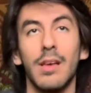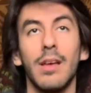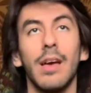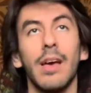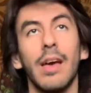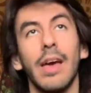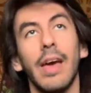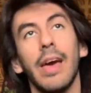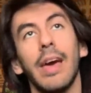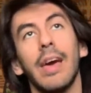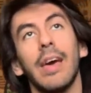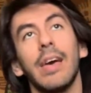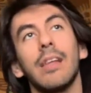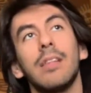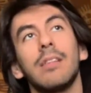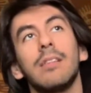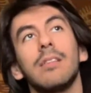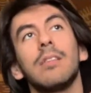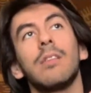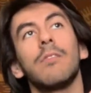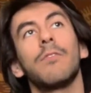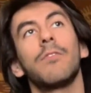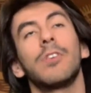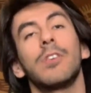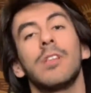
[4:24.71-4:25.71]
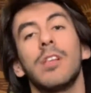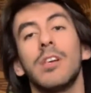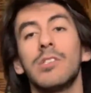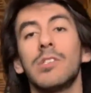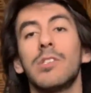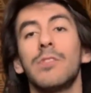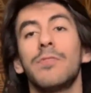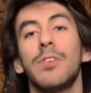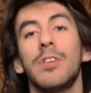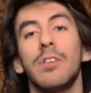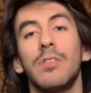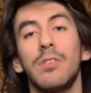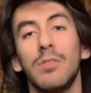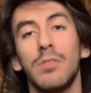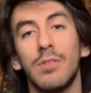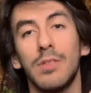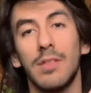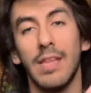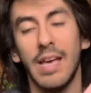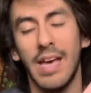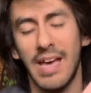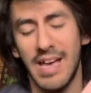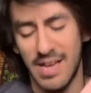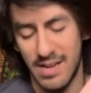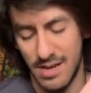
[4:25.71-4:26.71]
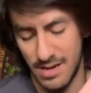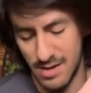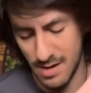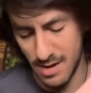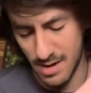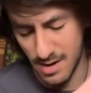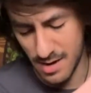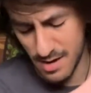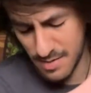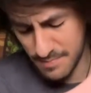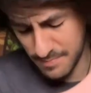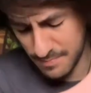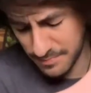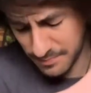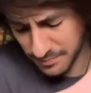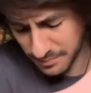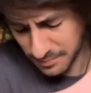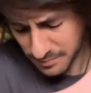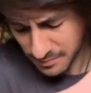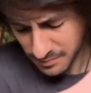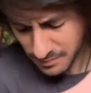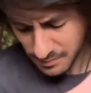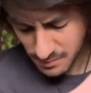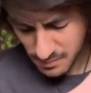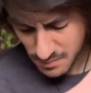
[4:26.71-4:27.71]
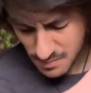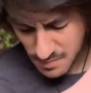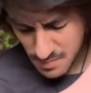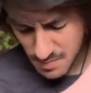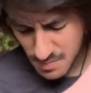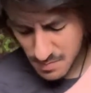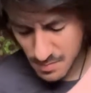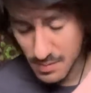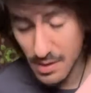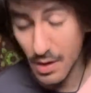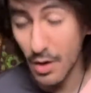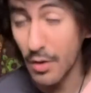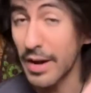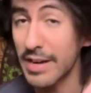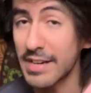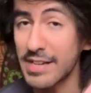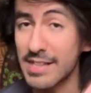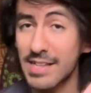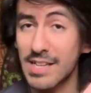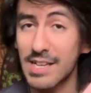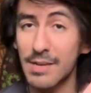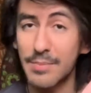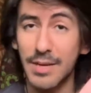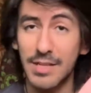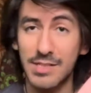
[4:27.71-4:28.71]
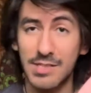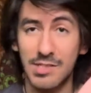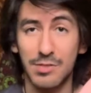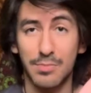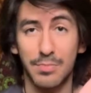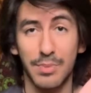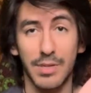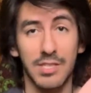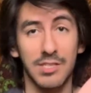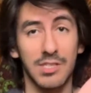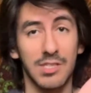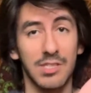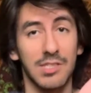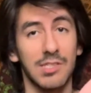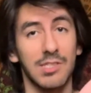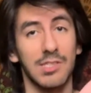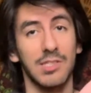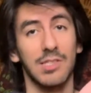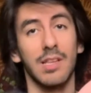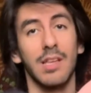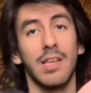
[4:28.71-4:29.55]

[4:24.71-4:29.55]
And for those of you that know anything about these bridges,